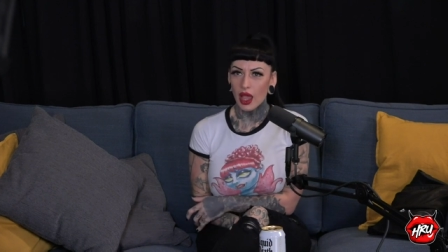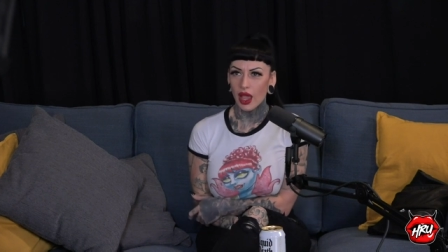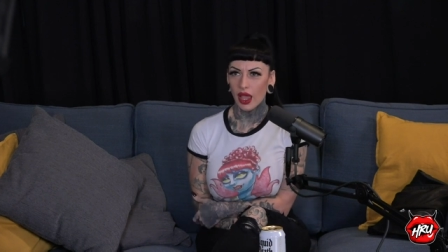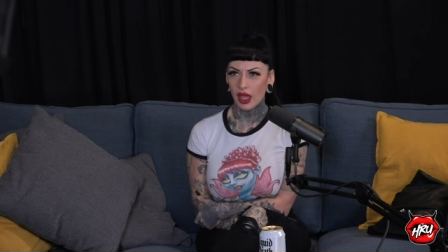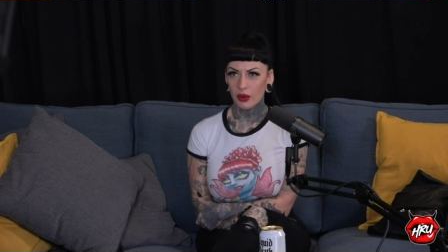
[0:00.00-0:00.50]

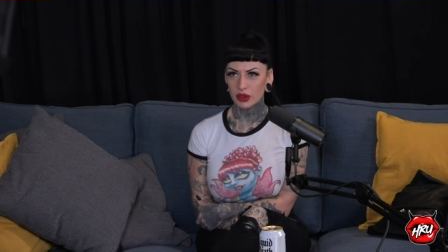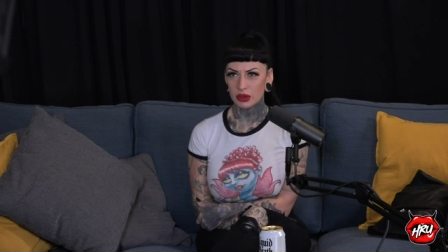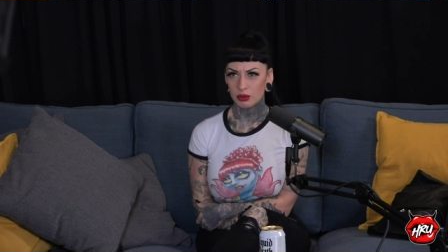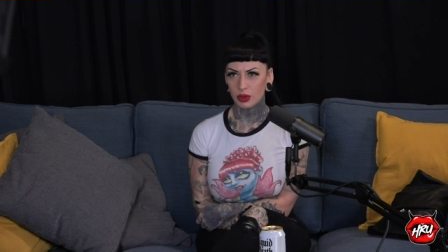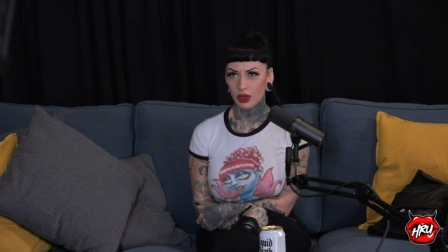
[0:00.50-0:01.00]
I
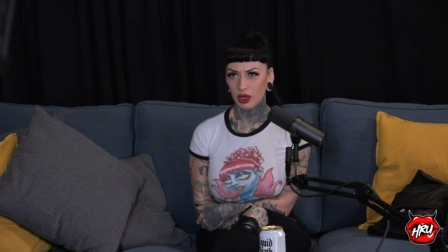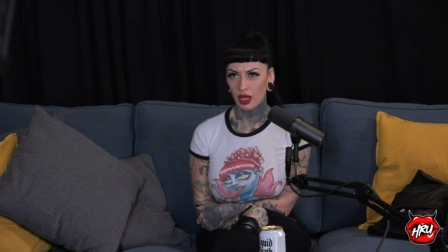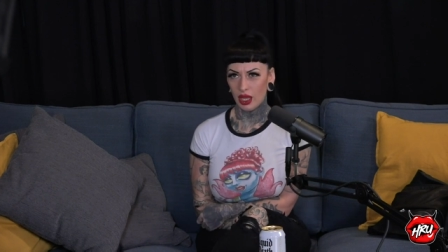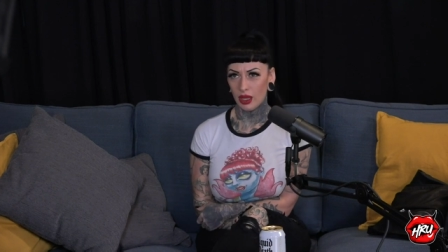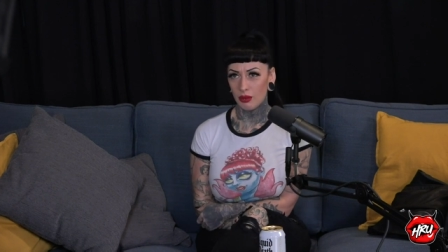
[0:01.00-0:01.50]
was put
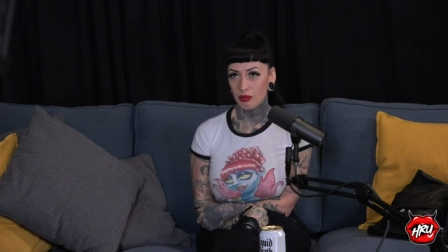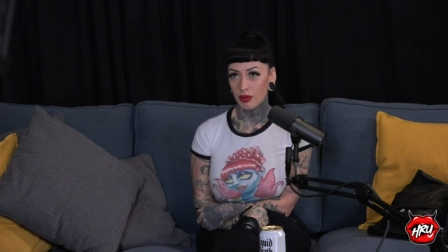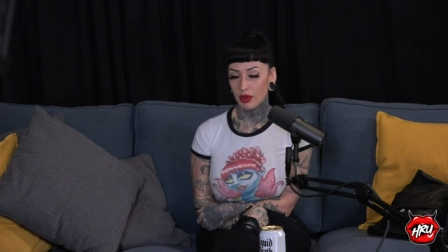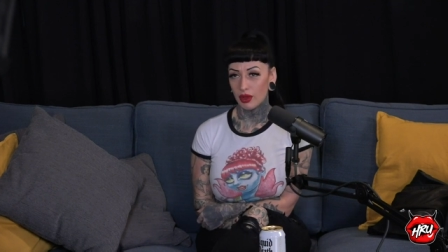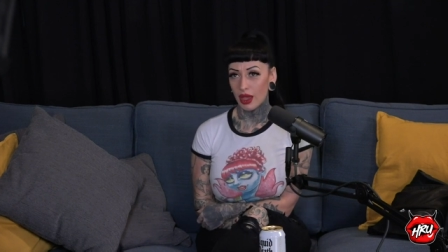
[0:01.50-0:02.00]
in a,
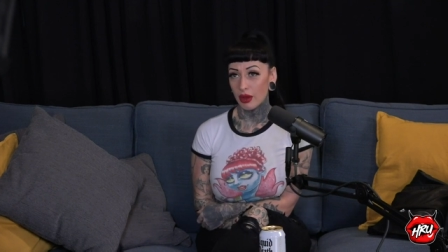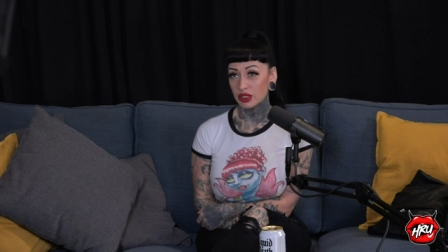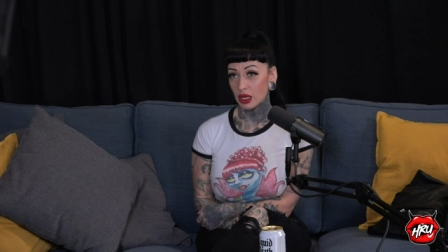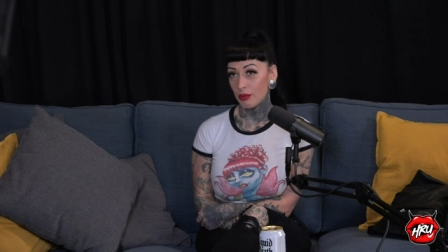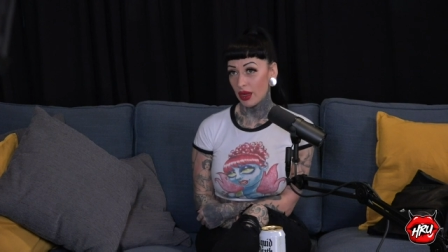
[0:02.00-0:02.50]
I
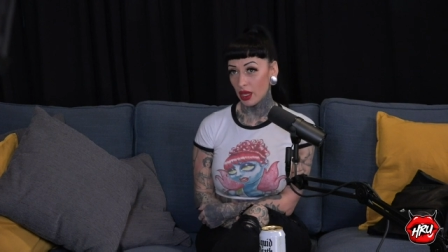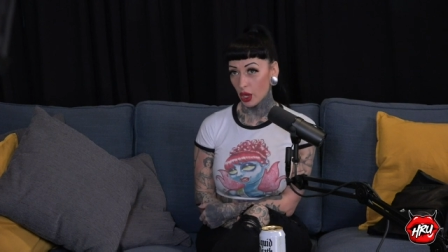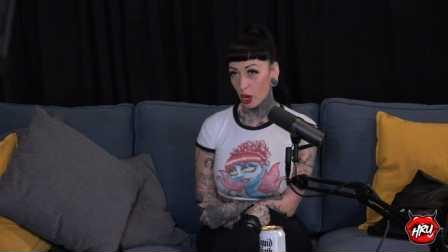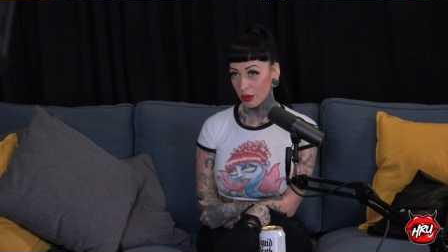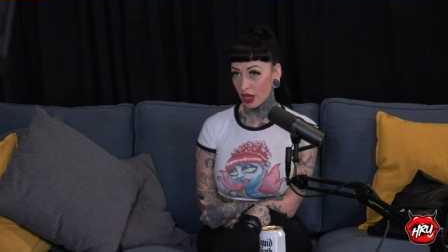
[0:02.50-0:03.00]
was in a mini
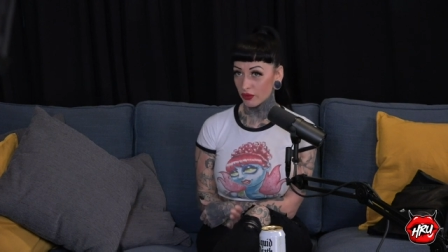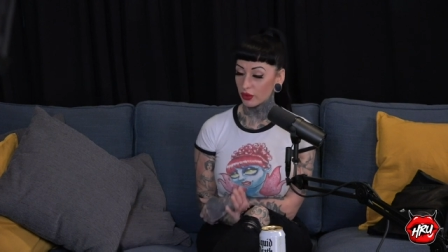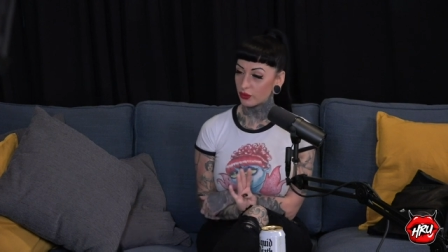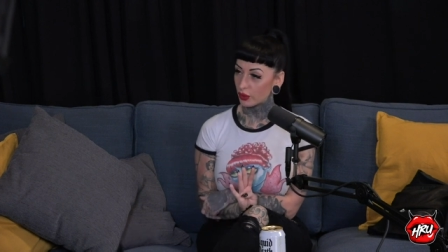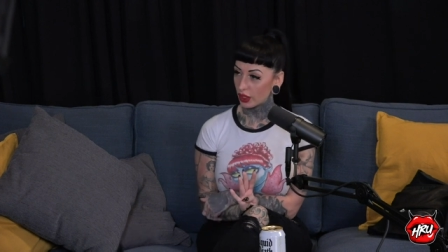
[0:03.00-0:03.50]
coma
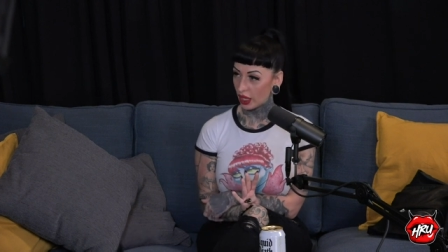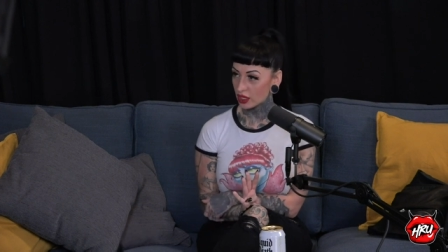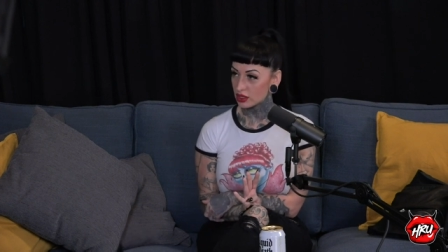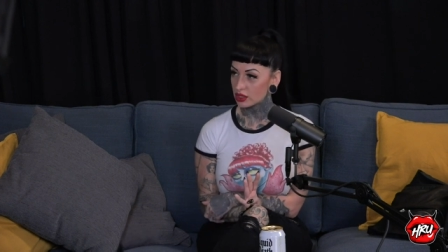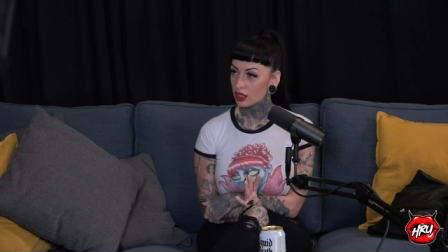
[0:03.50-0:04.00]
for four
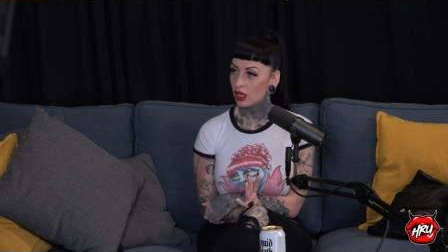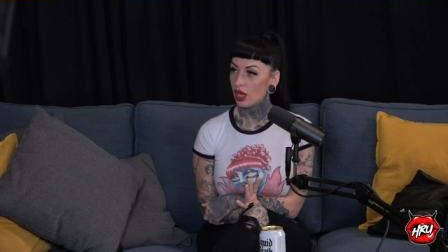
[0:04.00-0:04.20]
days.